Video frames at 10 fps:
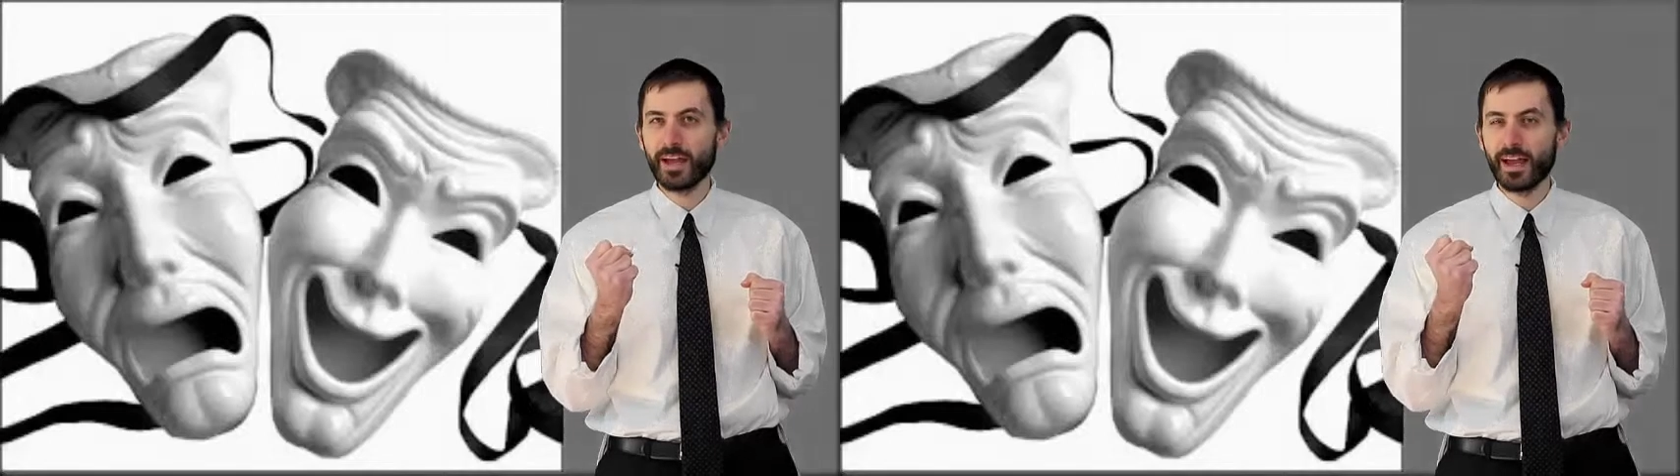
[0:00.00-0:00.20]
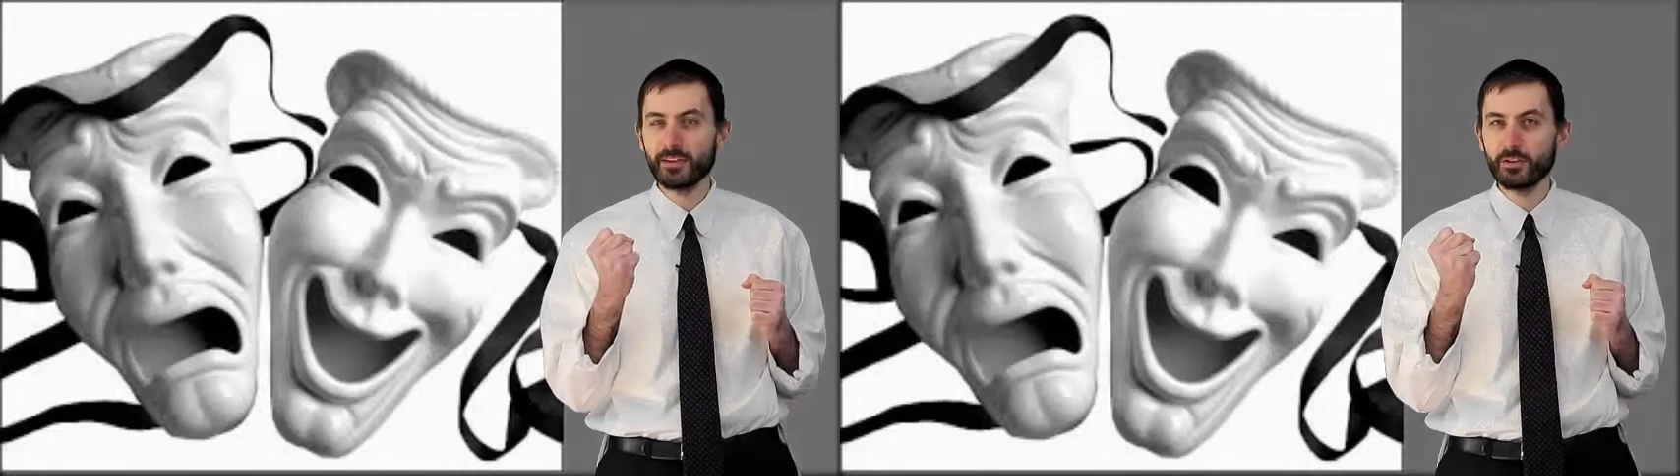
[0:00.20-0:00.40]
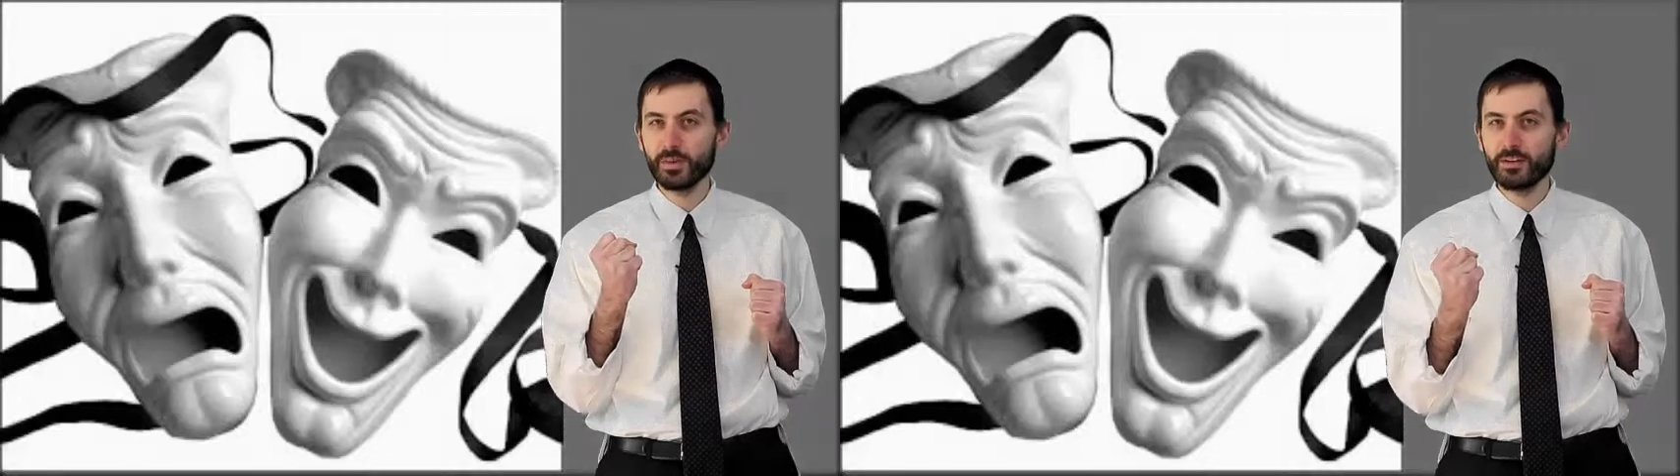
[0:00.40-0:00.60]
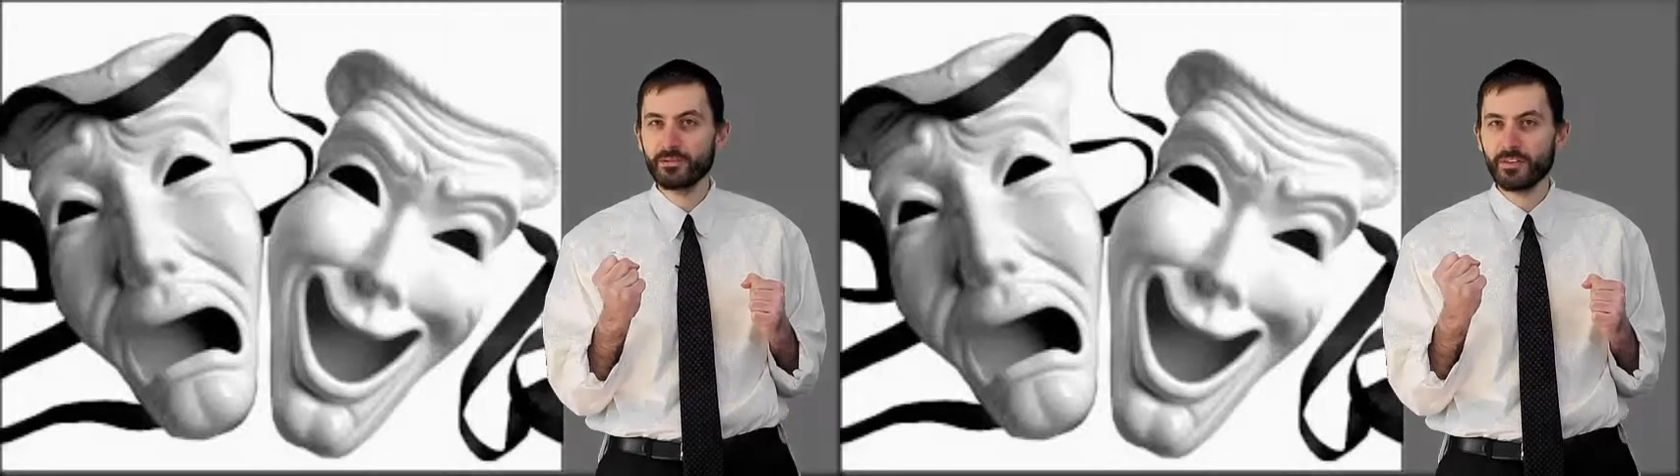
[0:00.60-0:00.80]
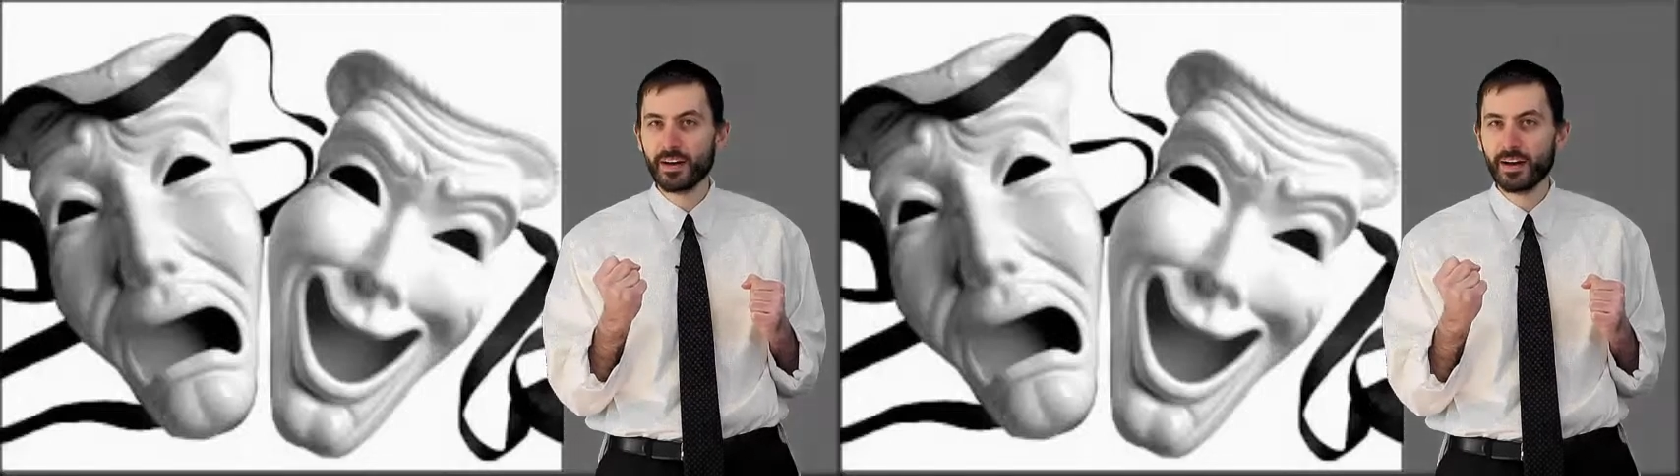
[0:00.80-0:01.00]
and do we
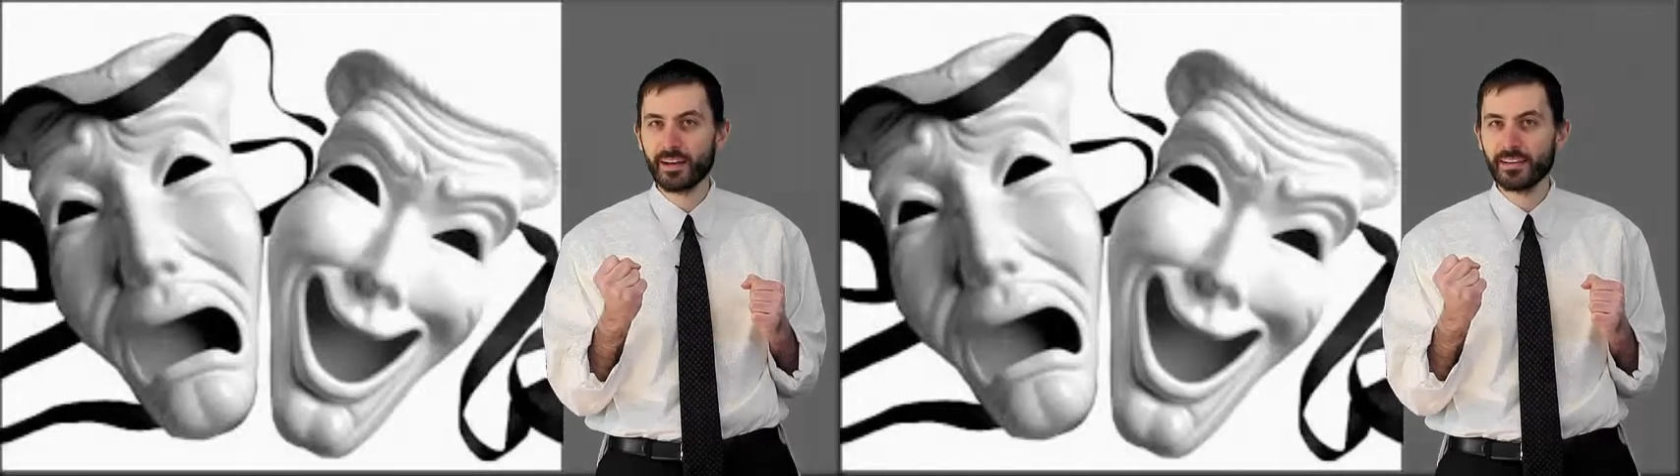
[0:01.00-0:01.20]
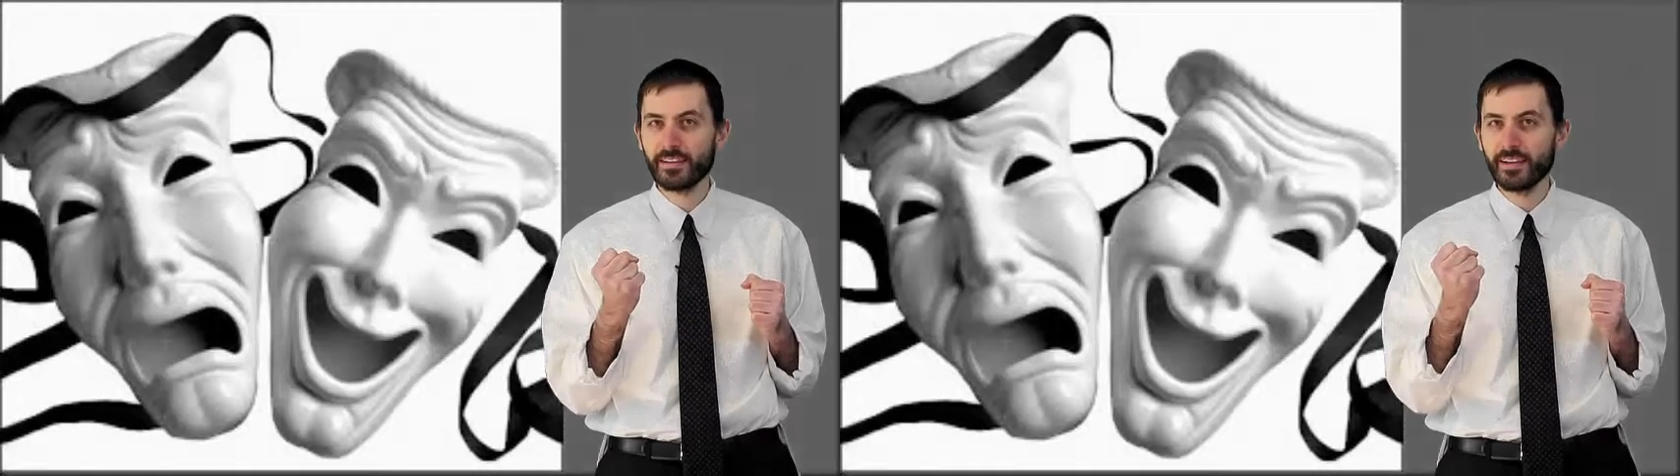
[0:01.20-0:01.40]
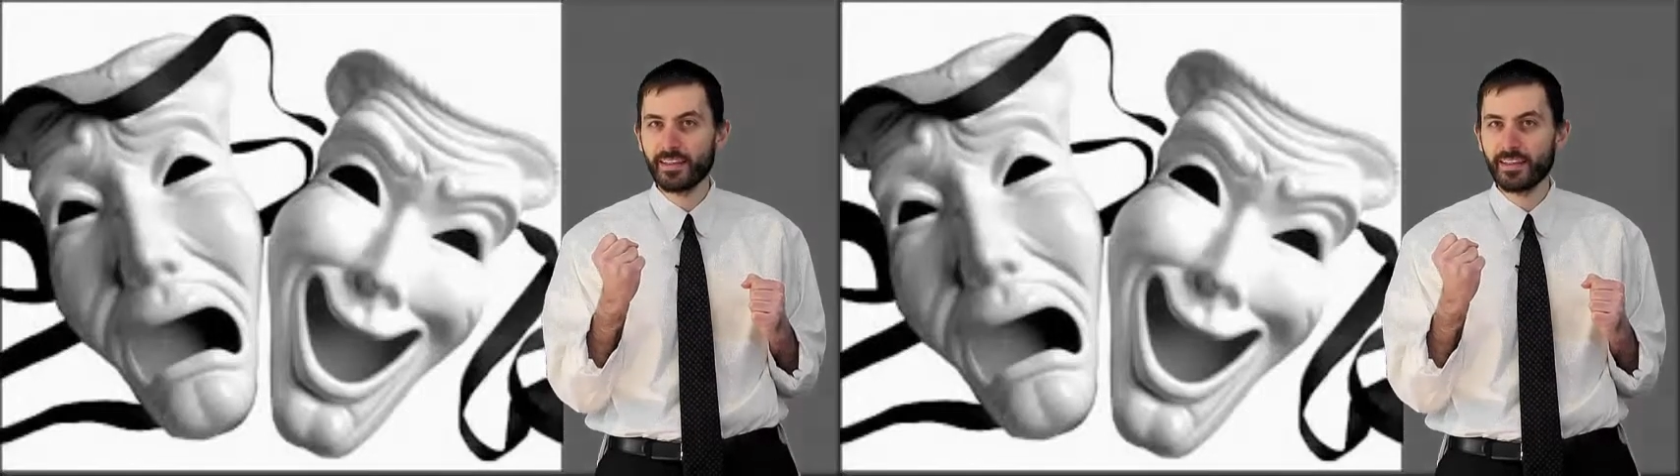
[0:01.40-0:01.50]
find